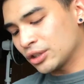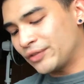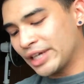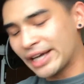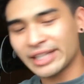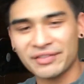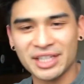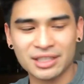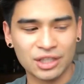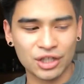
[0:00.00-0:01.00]
So if you guys have
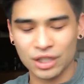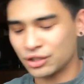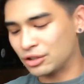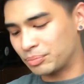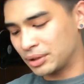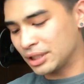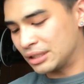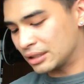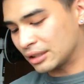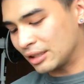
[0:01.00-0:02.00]
any suggestions,
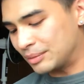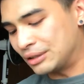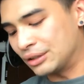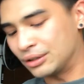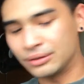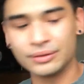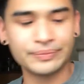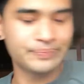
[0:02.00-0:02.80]
please like let me know.